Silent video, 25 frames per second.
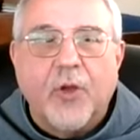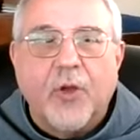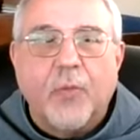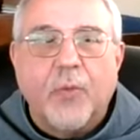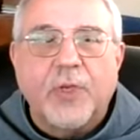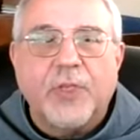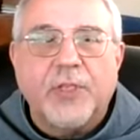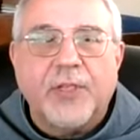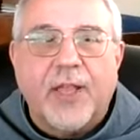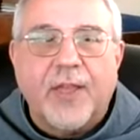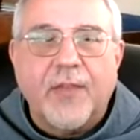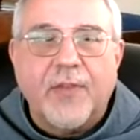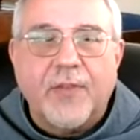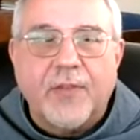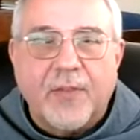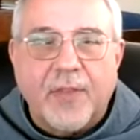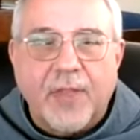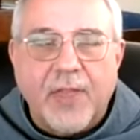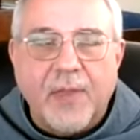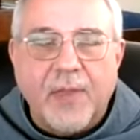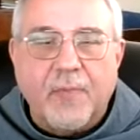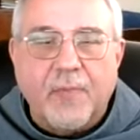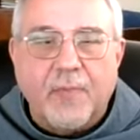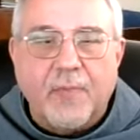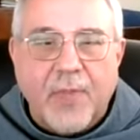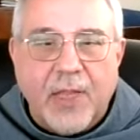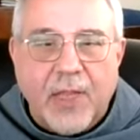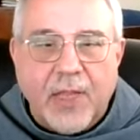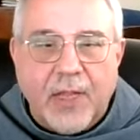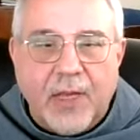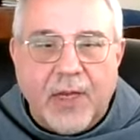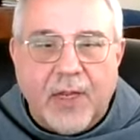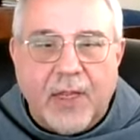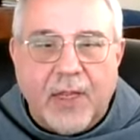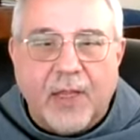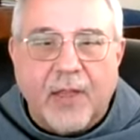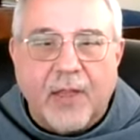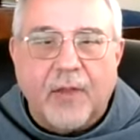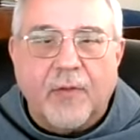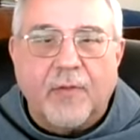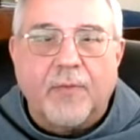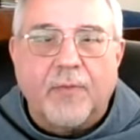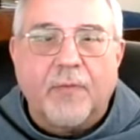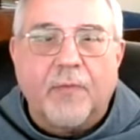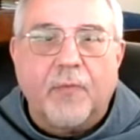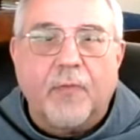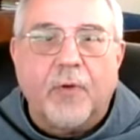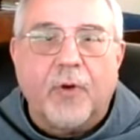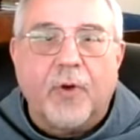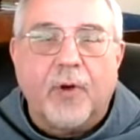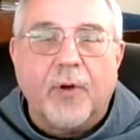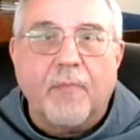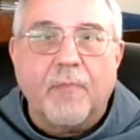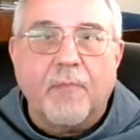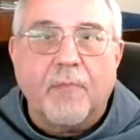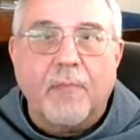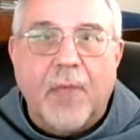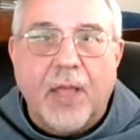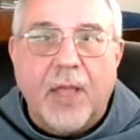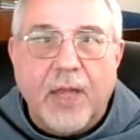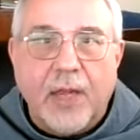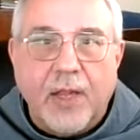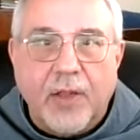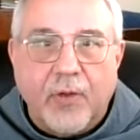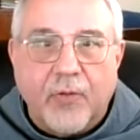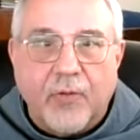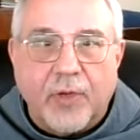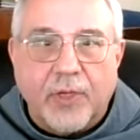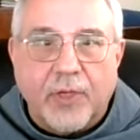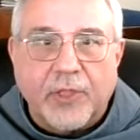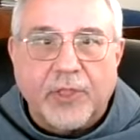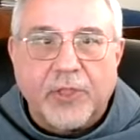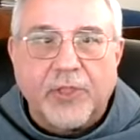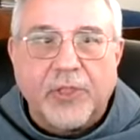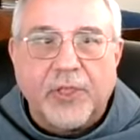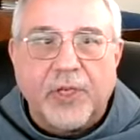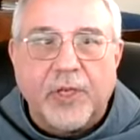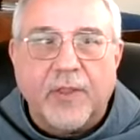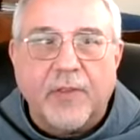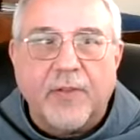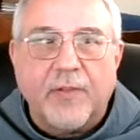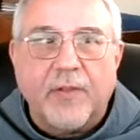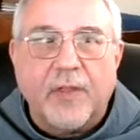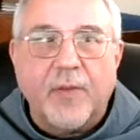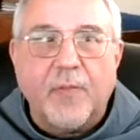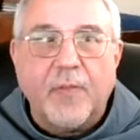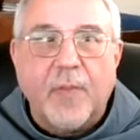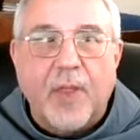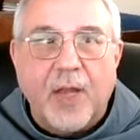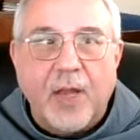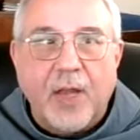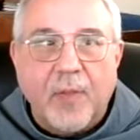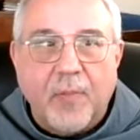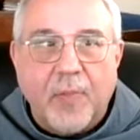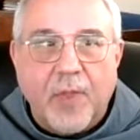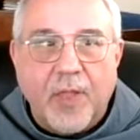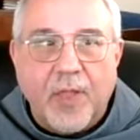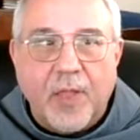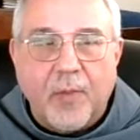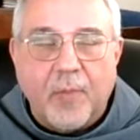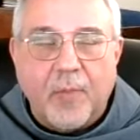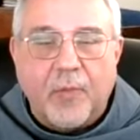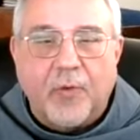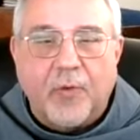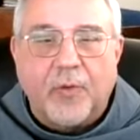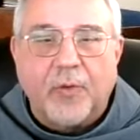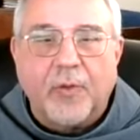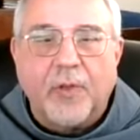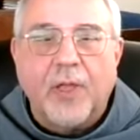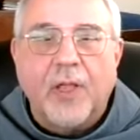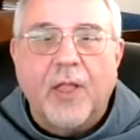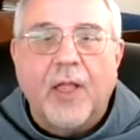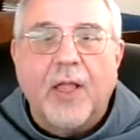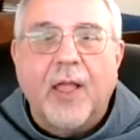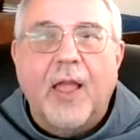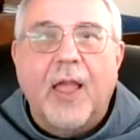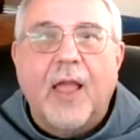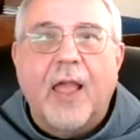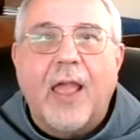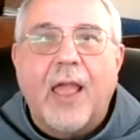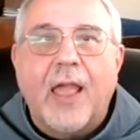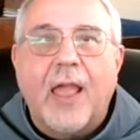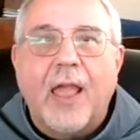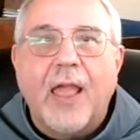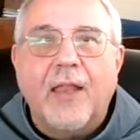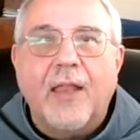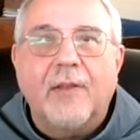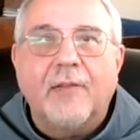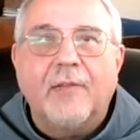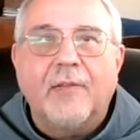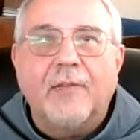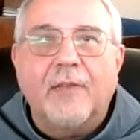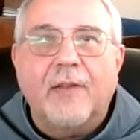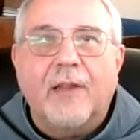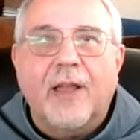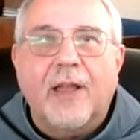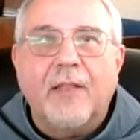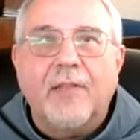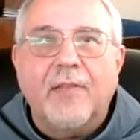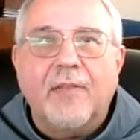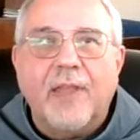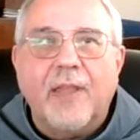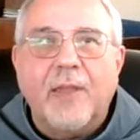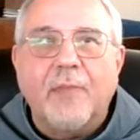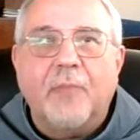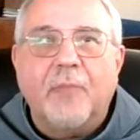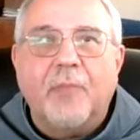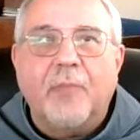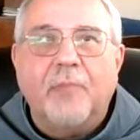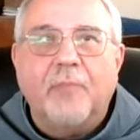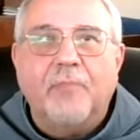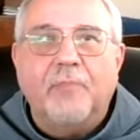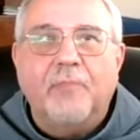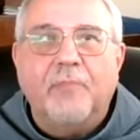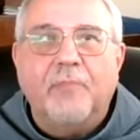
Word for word: which has deep meaning for many Christians and many people, and a deep